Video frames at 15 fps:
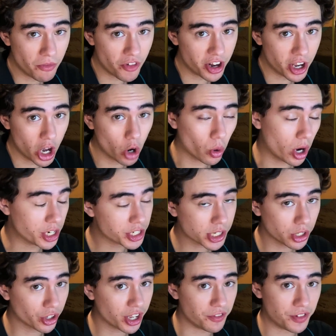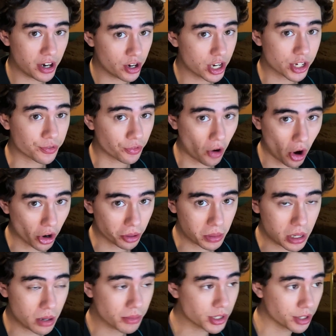video where I just look at various frog
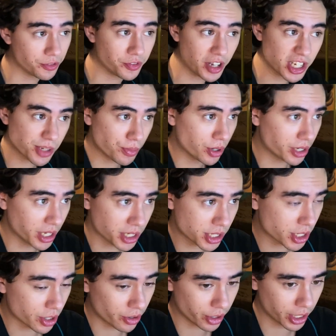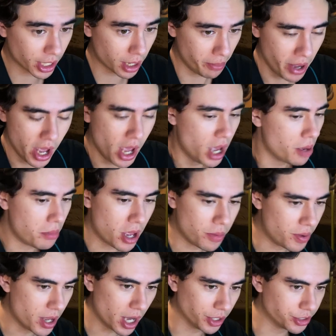memes on Facebook, Instagram.
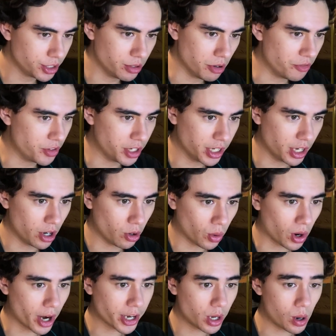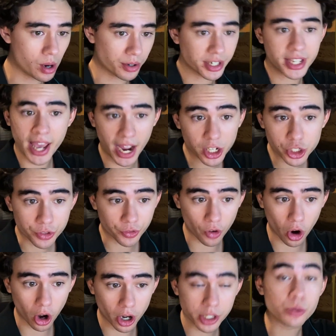Maybe I'll do a video where I go out and catch
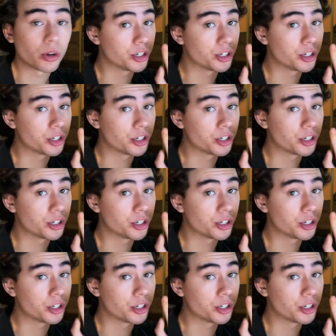frogs. Well, I